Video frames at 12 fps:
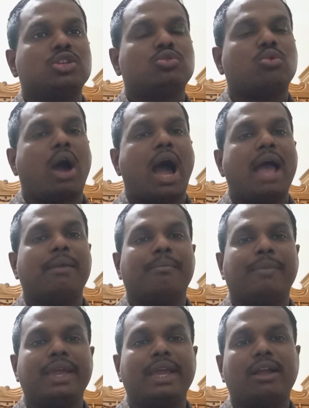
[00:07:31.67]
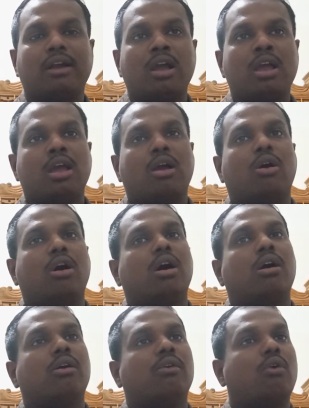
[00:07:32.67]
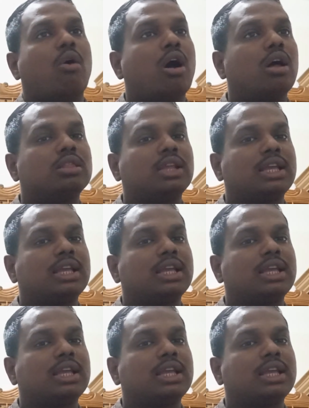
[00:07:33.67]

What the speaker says: So I make all